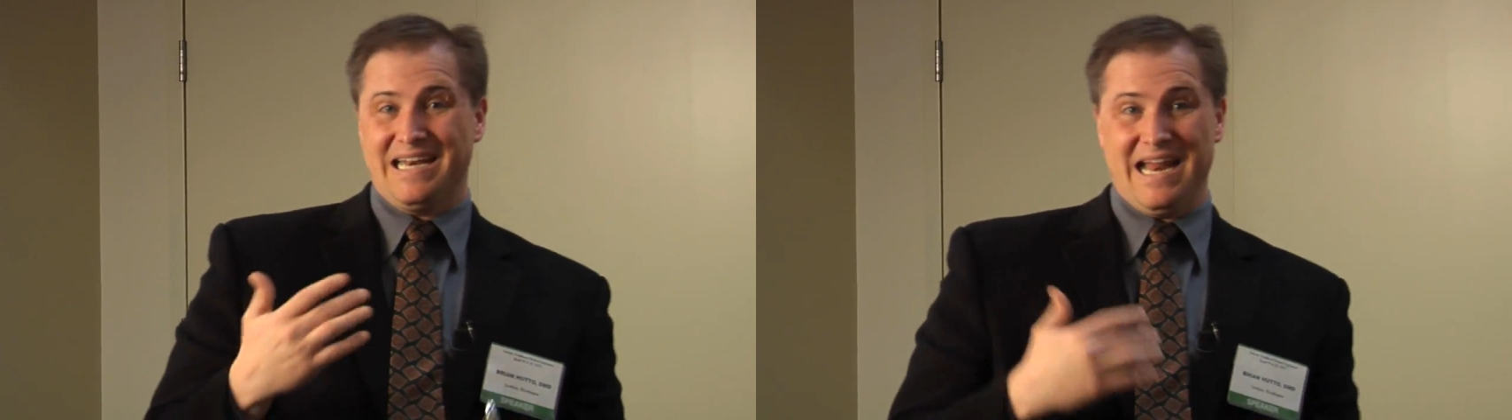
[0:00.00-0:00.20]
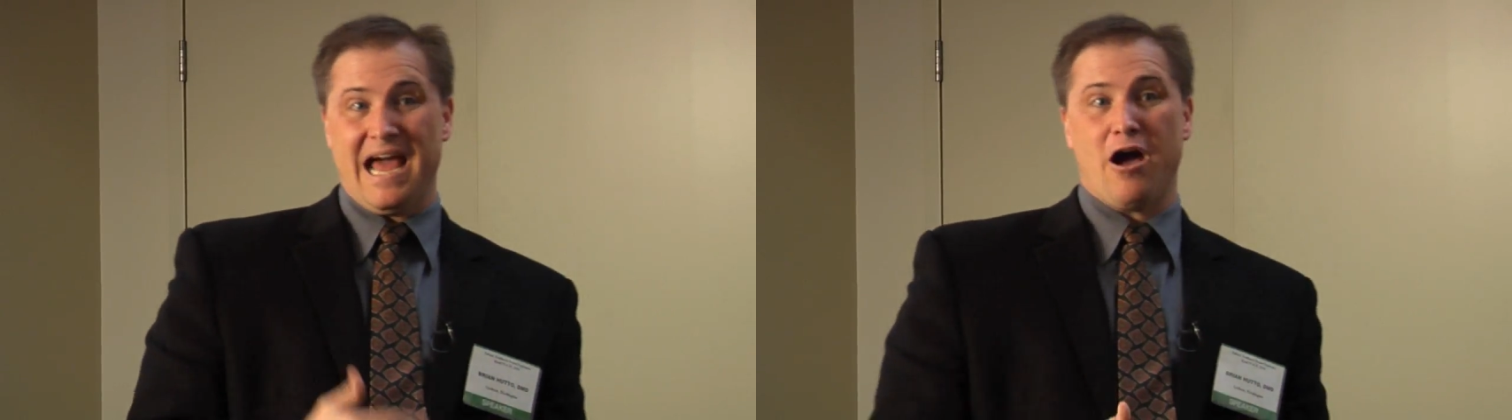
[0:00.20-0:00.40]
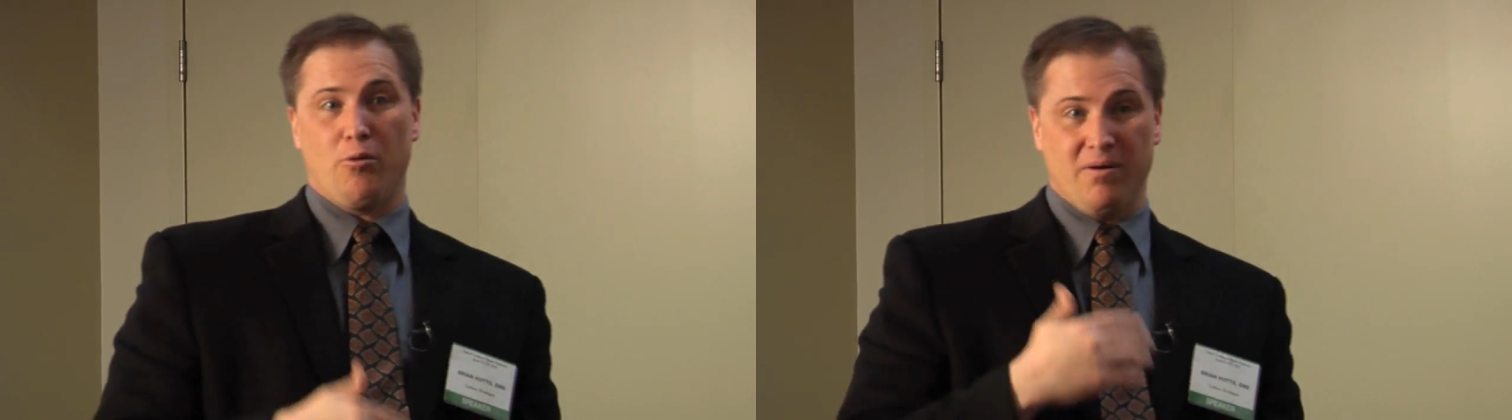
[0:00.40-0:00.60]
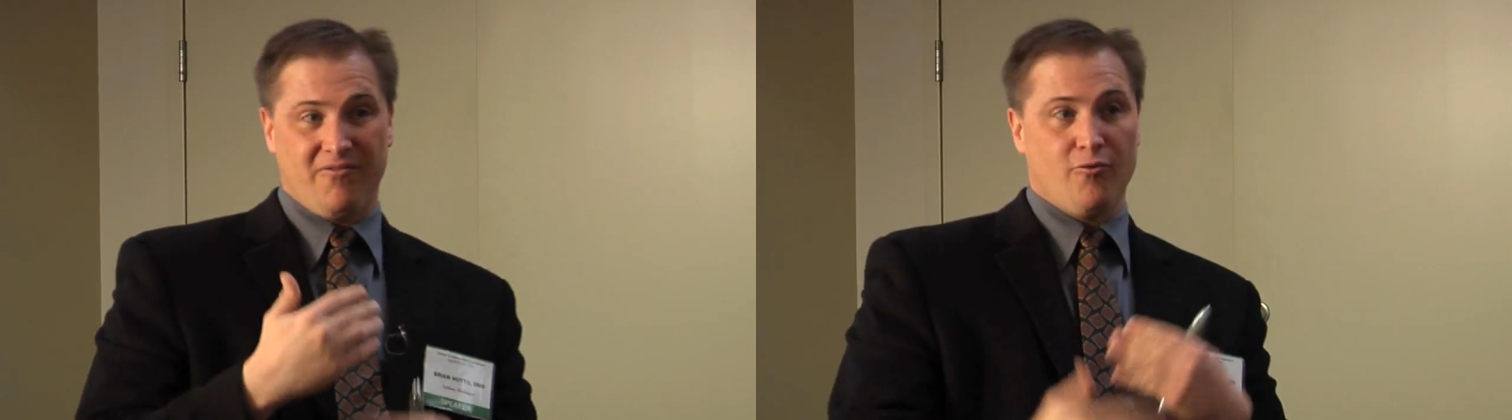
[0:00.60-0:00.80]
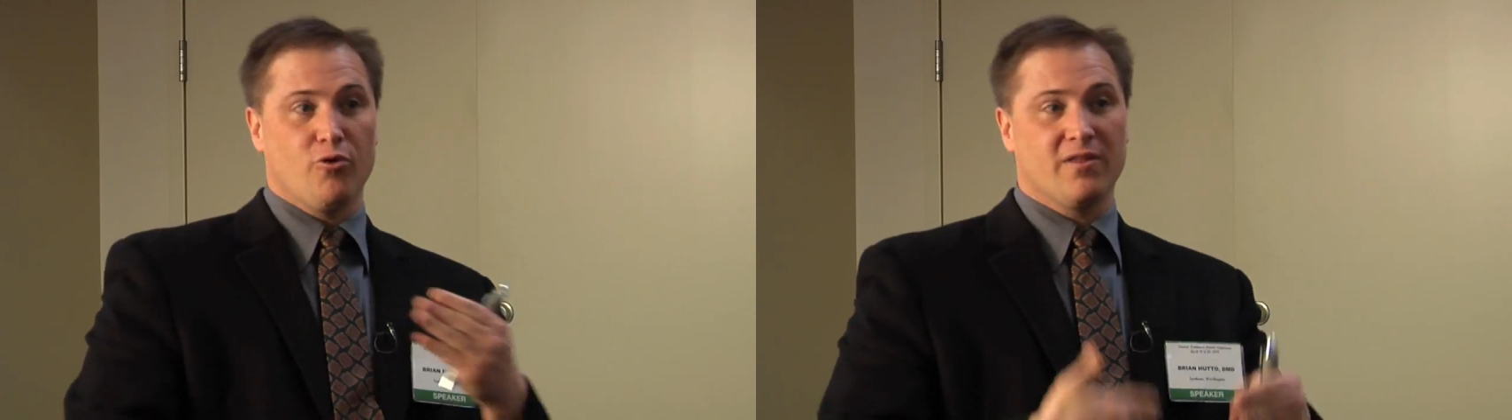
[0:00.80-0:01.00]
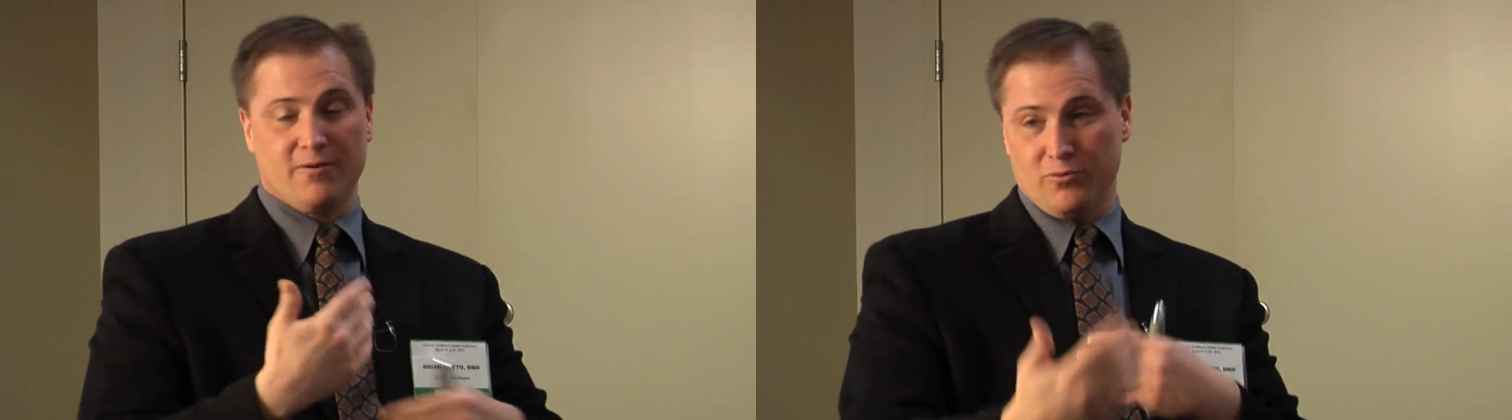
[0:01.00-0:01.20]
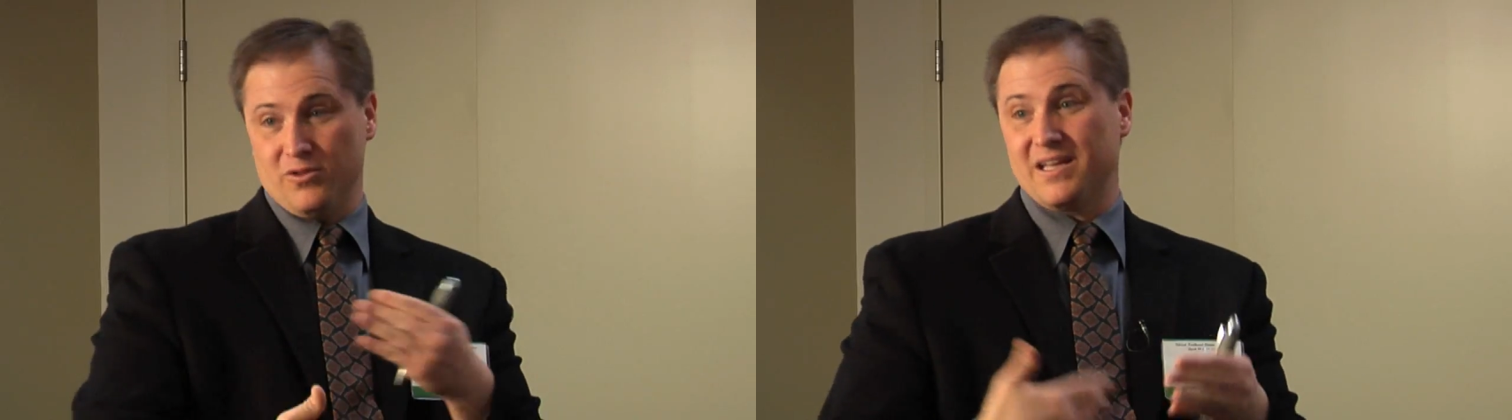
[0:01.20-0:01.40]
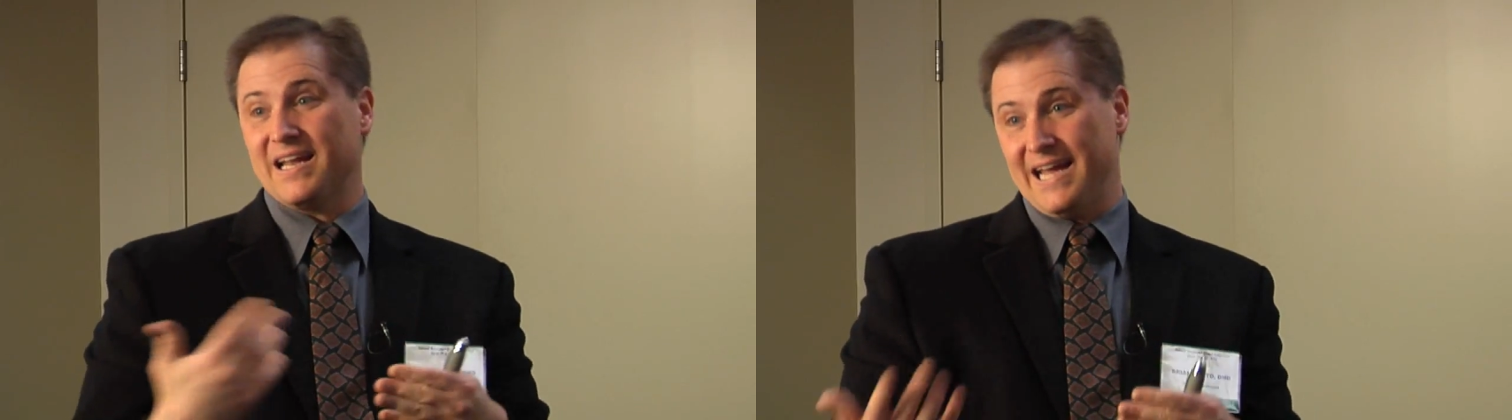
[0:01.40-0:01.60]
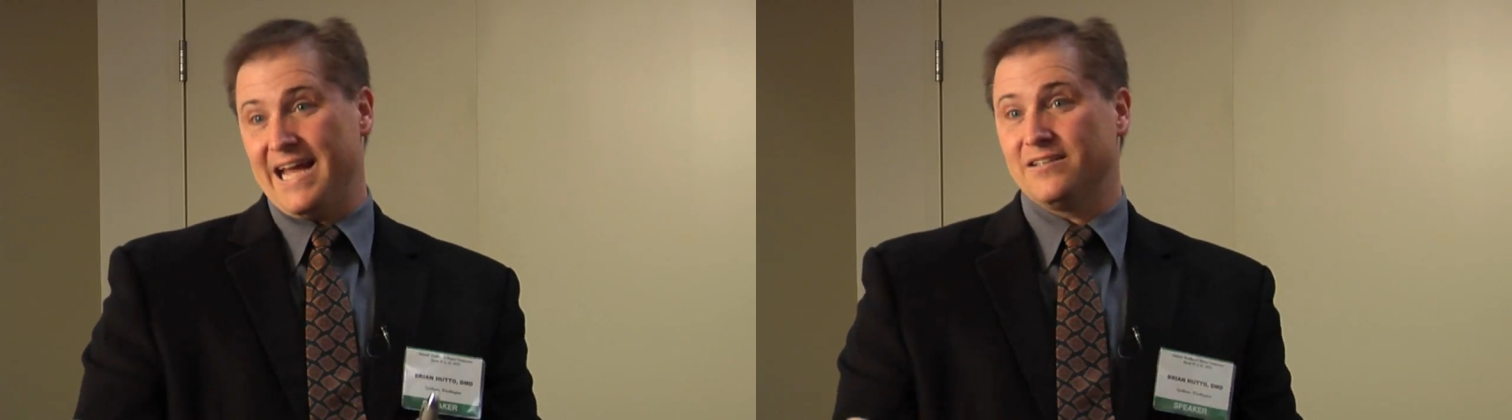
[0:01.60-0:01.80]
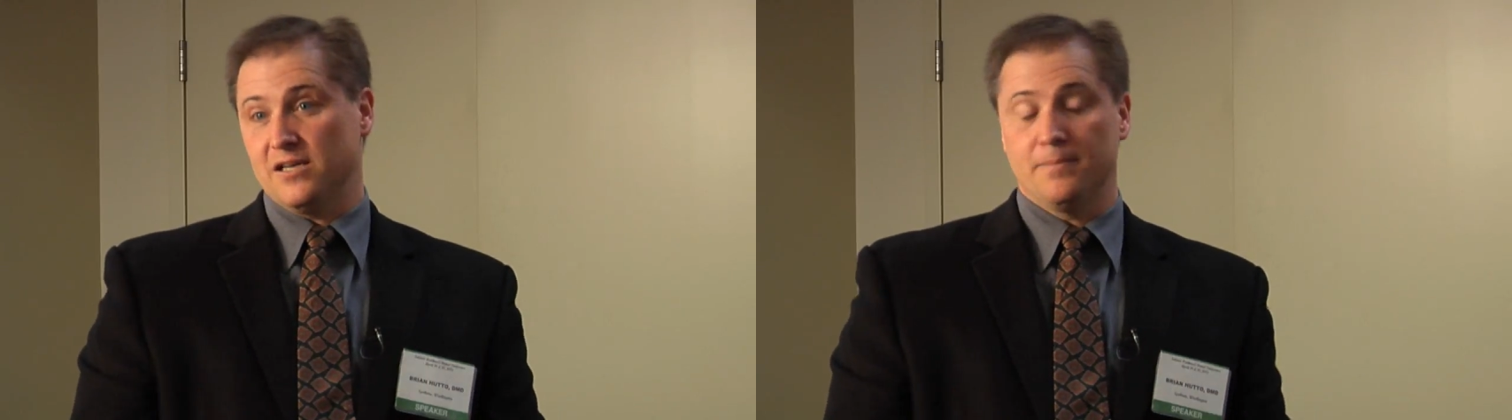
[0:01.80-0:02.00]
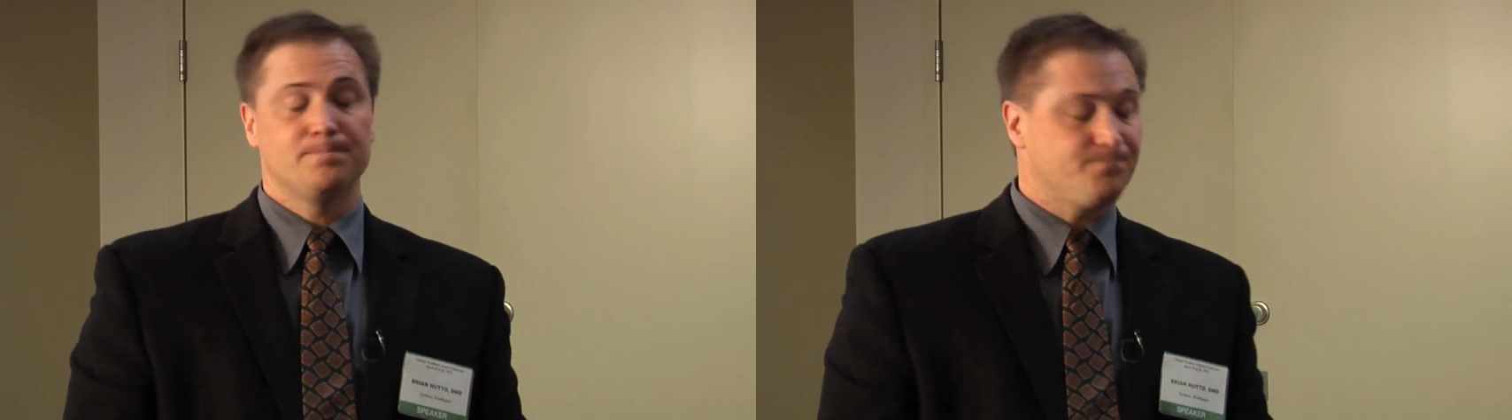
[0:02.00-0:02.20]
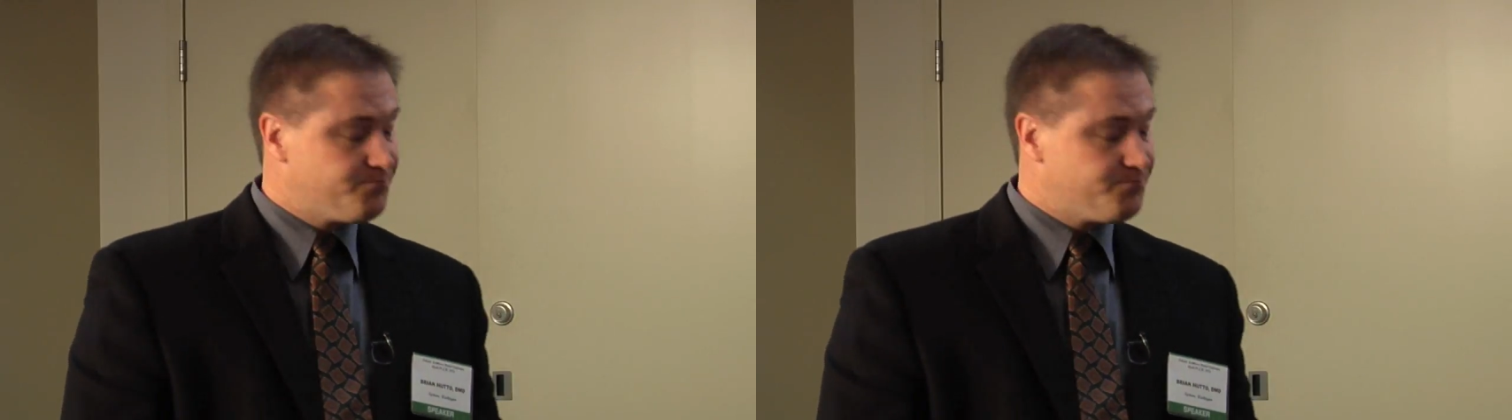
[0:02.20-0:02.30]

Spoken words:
now before that really kind of adds up.